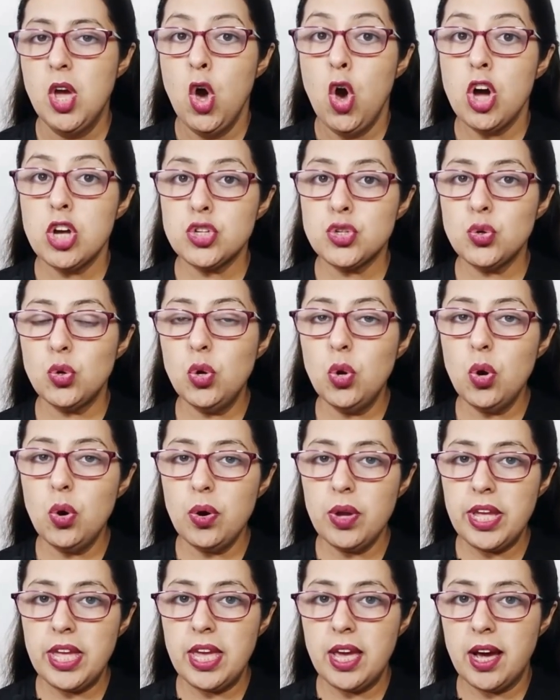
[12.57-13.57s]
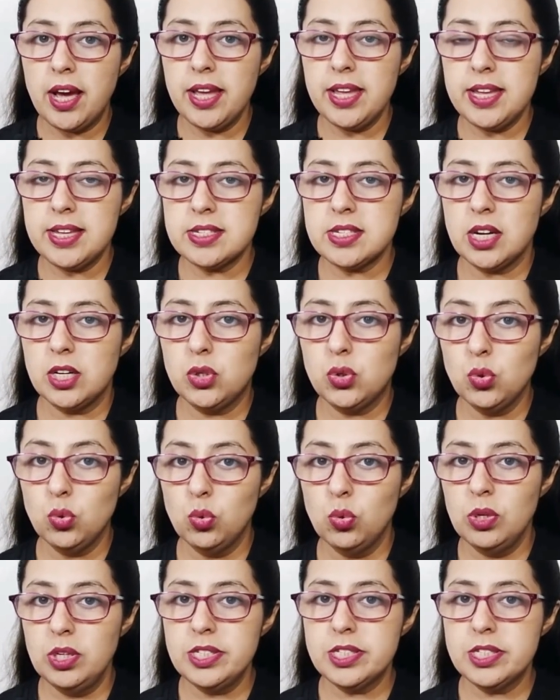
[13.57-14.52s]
Oxolo AI is a tool